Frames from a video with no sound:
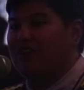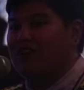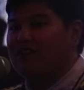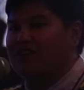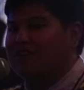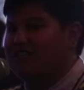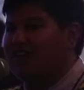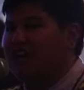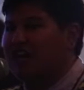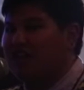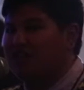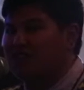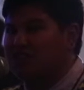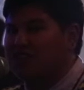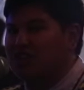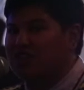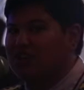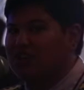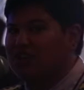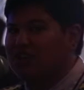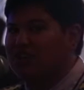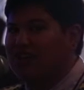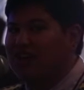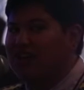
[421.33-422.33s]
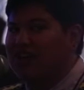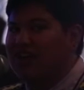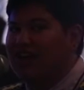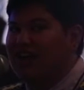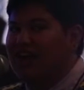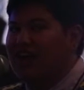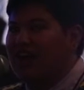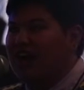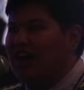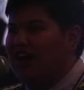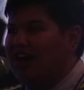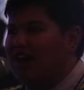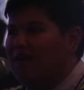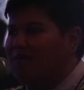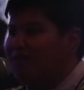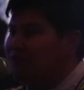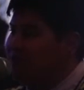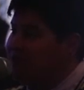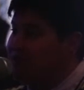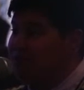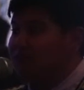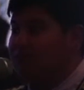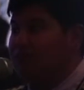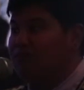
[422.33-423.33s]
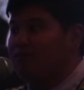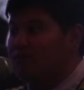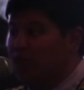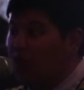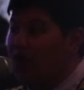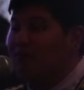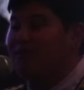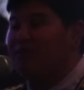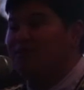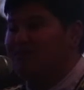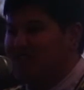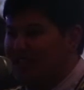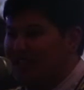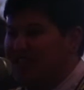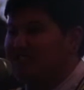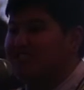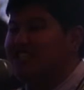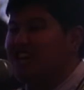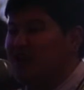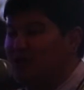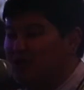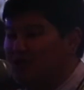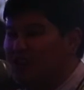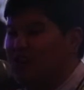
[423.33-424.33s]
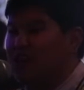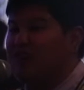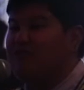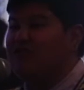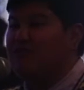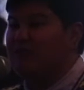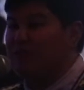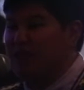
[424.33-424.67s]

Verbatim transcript: part of this culture. Um, problems that sound very